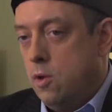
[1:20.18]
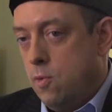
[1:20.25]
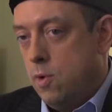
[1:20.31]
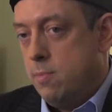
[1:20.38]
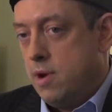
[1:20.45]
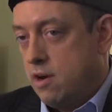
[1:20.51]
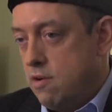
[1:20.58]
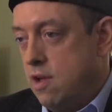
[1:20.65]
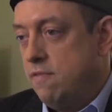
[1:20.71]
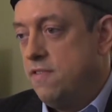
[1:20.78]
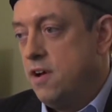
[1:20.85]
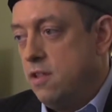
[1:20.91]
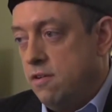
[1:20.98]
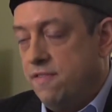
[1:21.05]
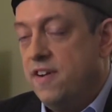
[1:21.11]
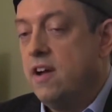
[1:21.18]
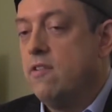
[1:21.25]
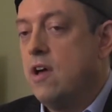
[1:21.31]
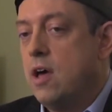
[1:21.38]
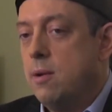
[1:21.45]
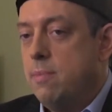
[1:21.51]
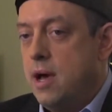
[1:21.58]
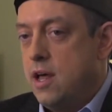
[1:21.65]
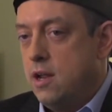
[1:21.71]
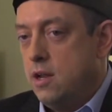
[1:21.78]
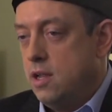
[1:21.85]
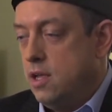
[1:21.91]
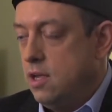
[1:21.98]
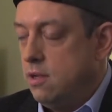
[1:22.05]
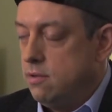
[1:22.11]
When my grandfather found out about it,
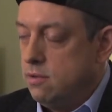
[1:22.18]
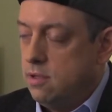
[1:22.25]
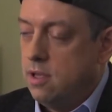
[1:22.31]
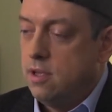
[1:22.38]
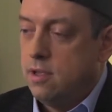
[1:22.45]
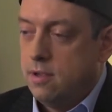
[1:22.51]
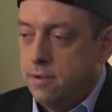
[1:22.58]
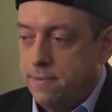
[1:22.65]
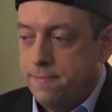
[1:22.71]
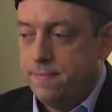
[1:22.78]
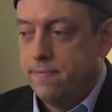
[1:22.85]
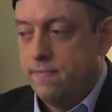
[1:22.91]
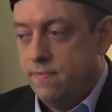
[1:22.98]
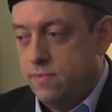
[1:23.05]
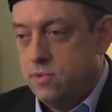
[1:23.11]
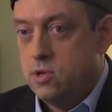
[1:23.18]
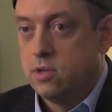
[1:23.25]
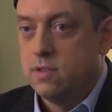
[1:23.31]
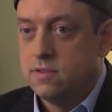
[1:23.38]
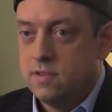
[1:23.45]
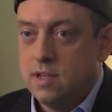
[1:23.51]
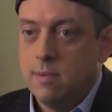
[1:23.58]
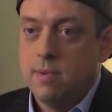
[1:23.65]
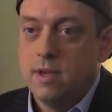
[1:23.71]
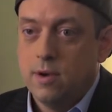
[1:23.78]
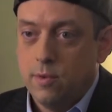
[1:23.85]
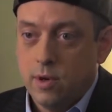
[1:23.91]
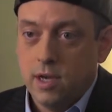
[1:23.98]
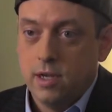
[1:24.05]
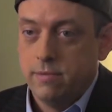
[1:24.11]
he took the CB
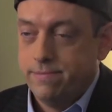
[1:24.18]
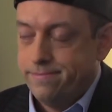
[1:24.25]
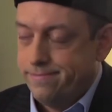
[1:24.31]
away.